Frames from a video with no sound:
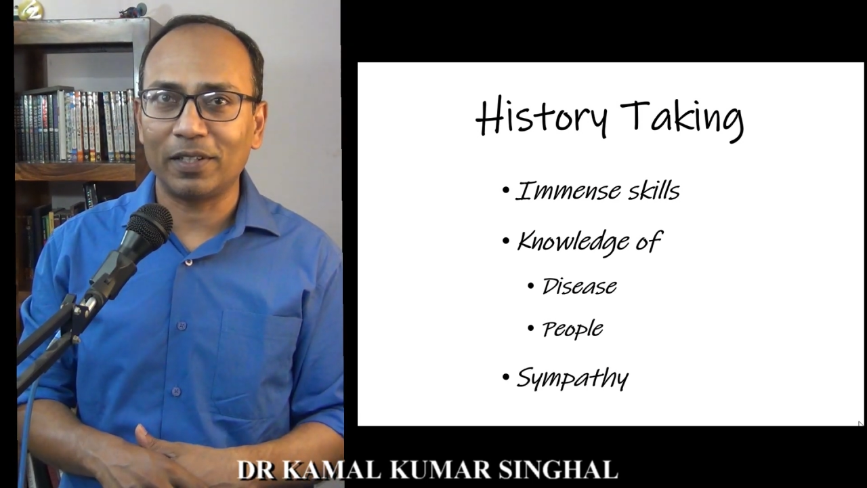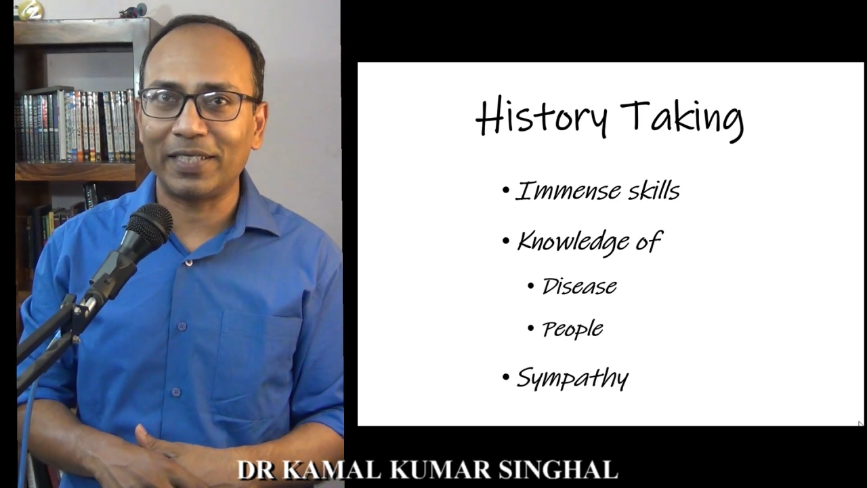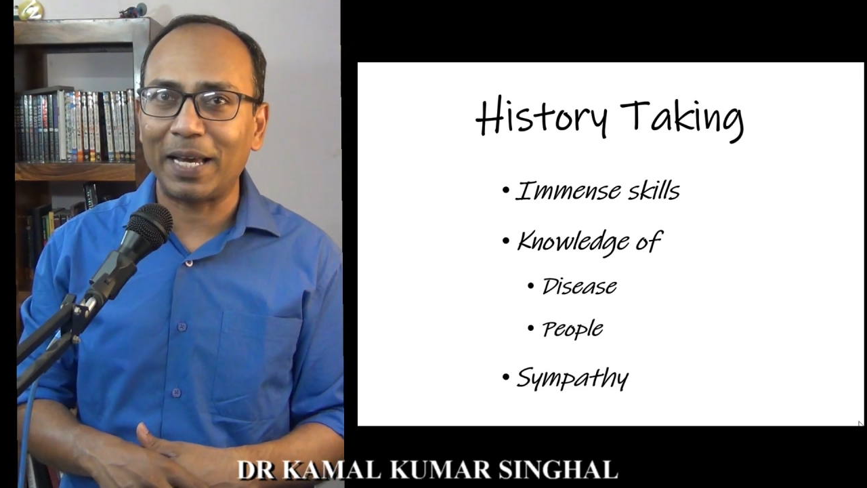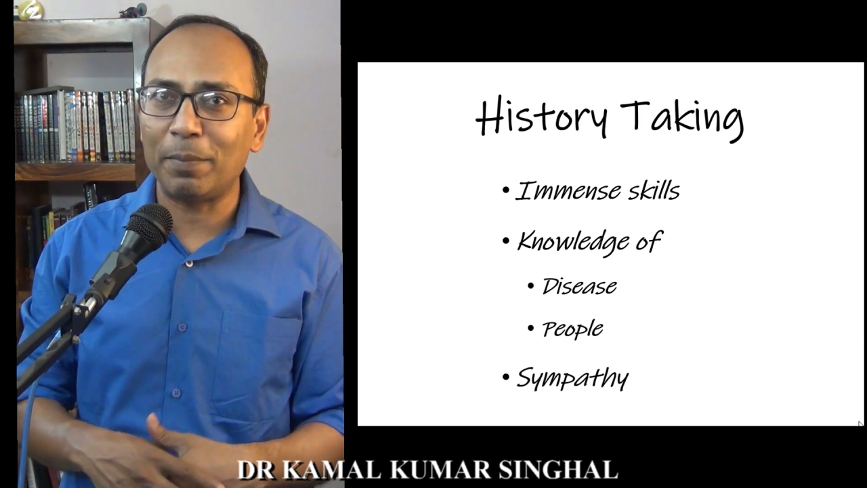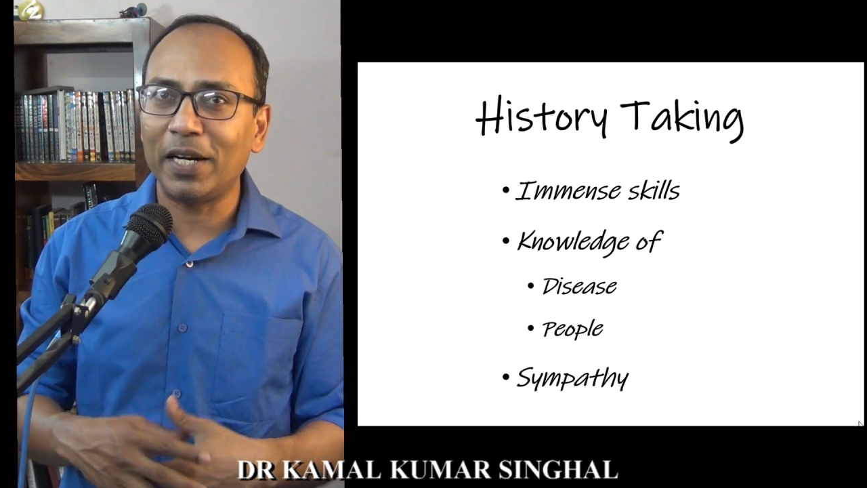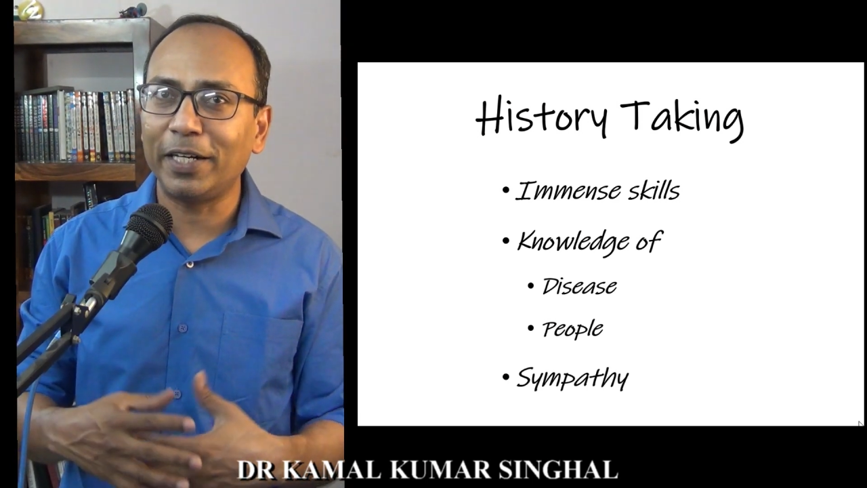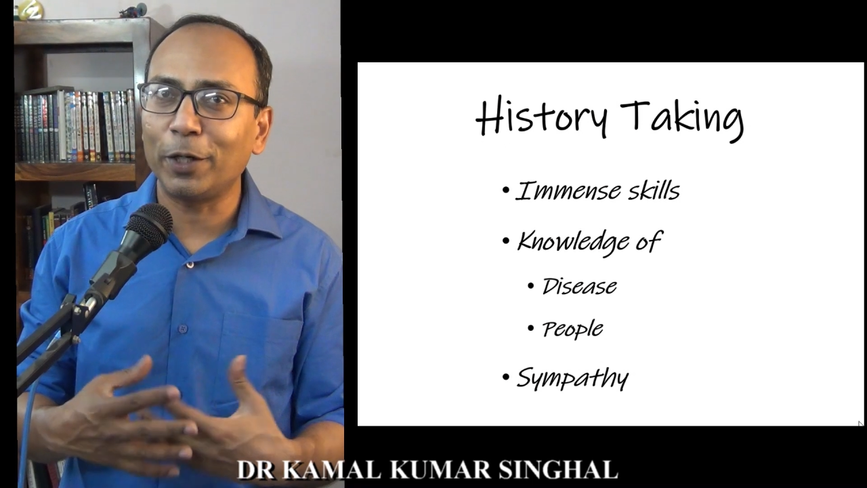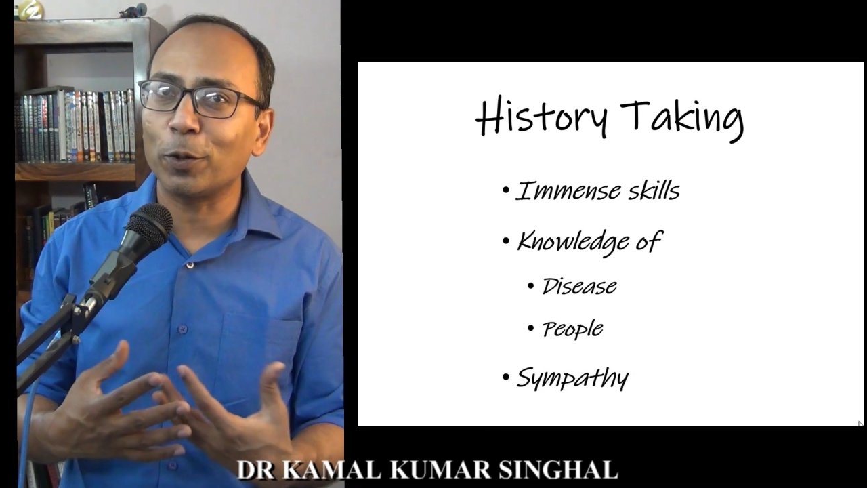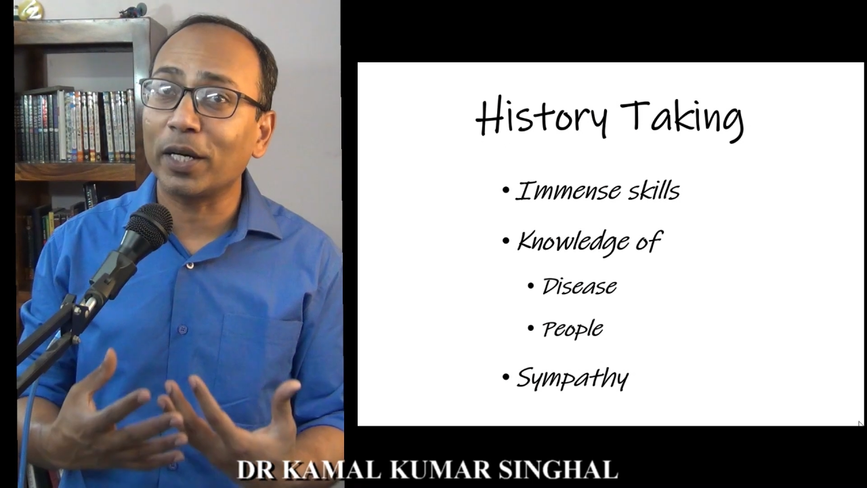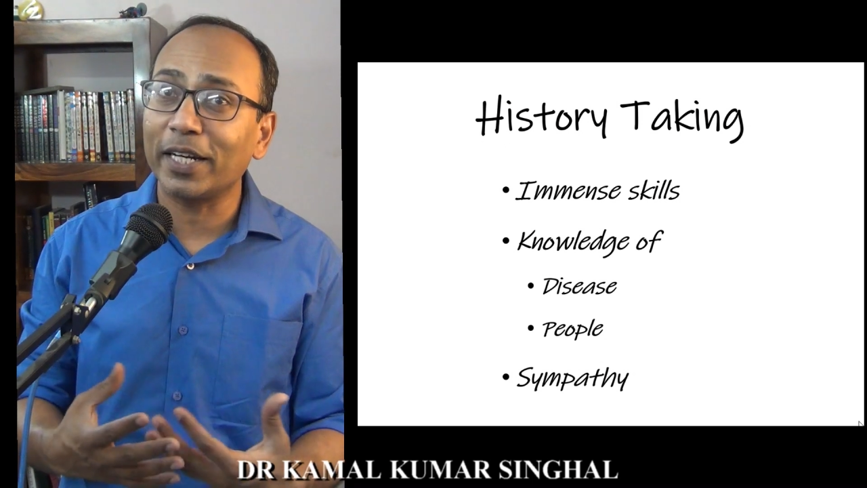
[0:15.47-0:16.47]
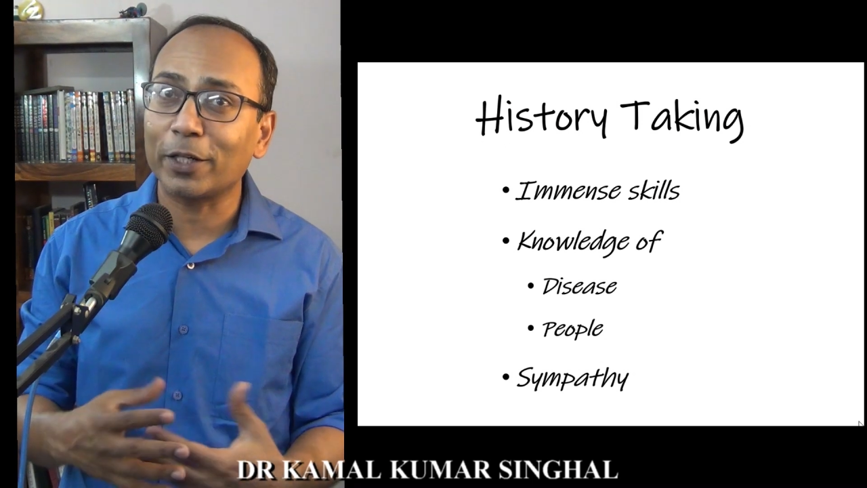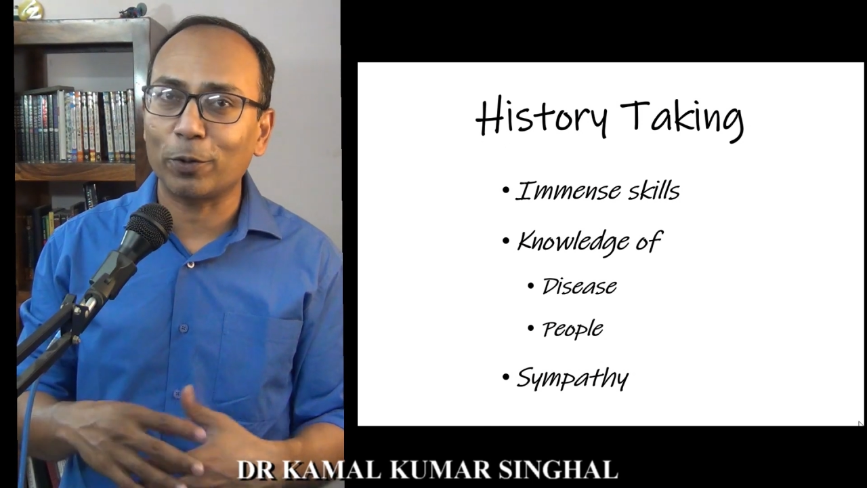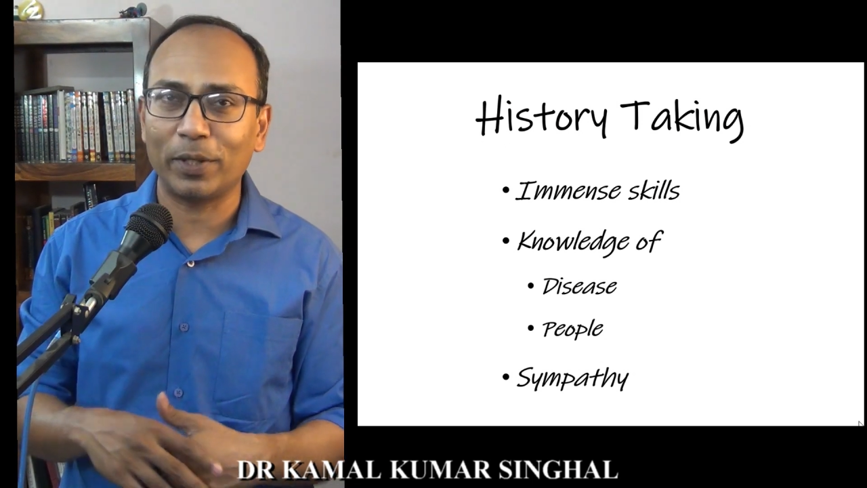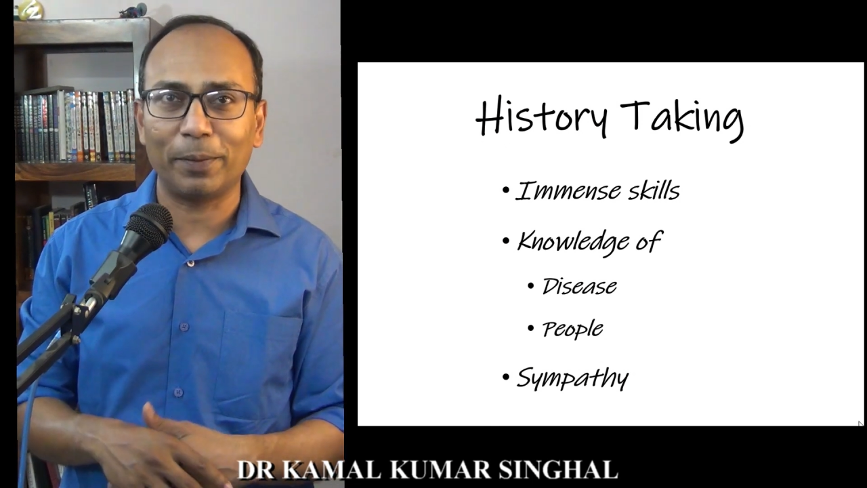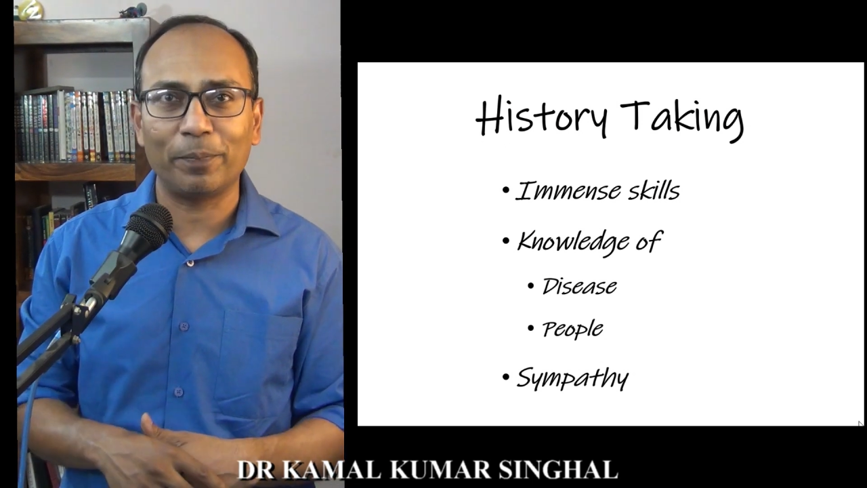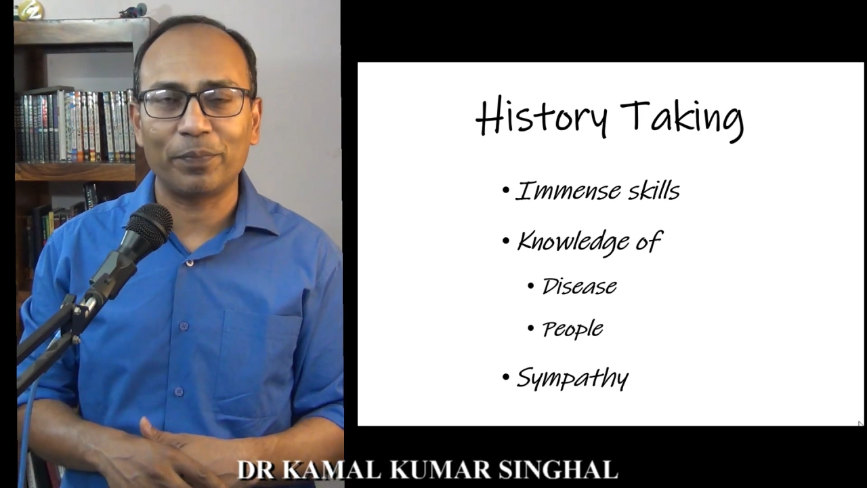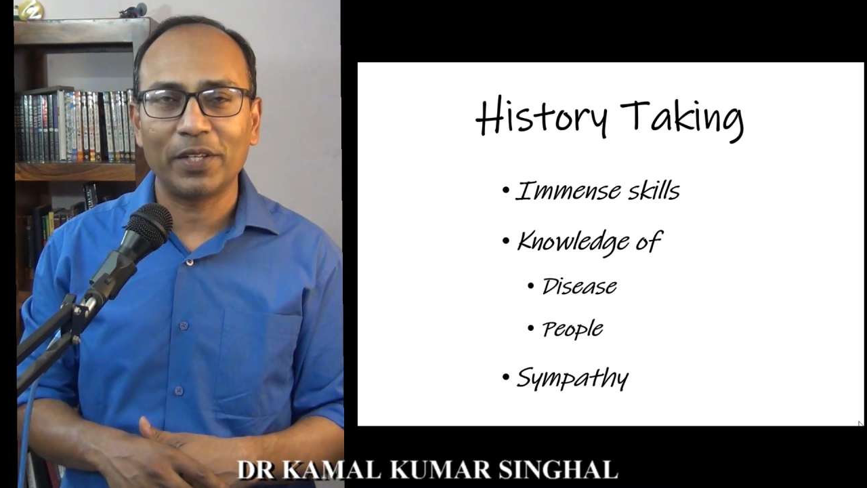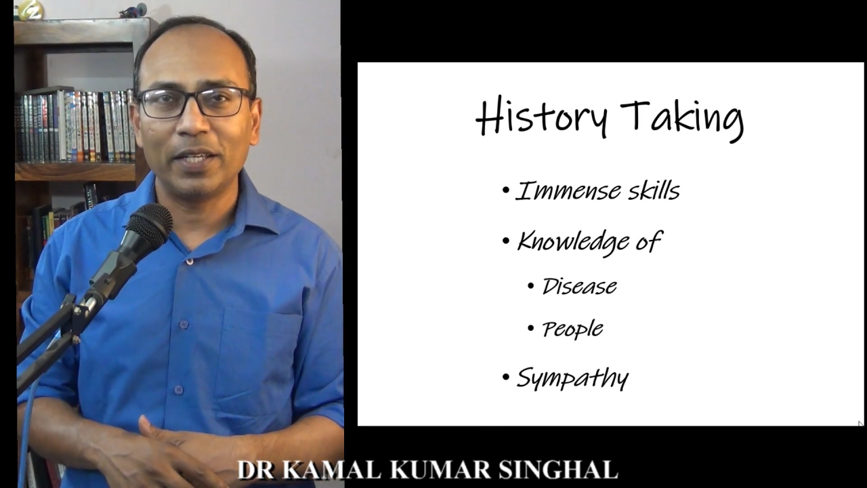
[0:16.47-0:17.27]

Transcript: the ability to connect to them,